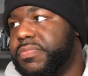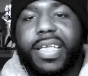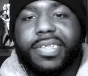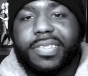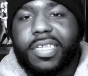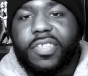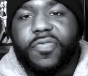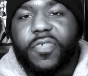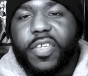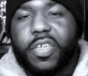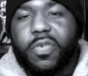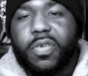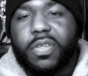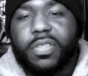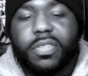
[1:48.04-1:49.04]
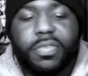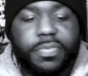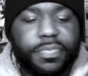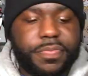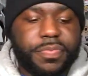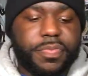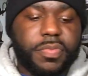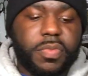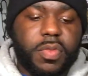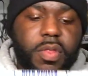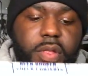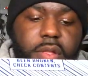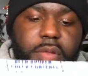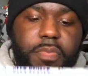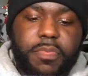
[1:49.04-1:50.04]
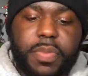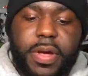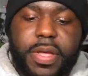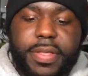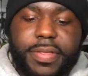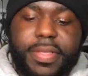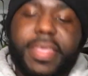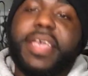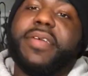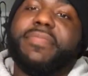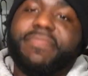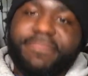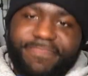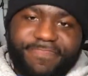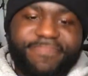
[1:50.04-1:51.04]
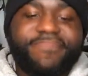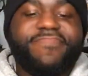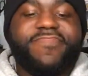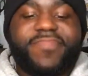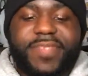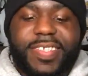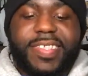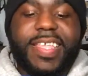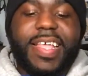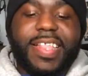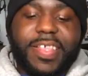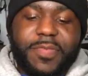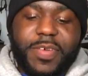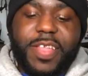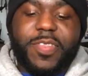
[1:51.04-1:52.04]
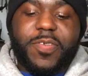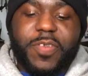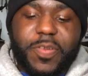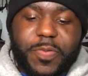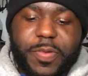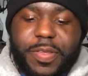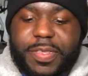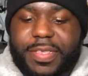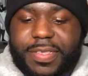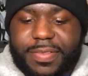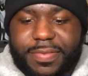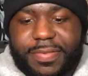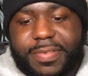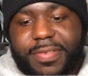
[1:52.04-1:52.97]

SH Figuarts. But yep, it's exactly what I thought it was.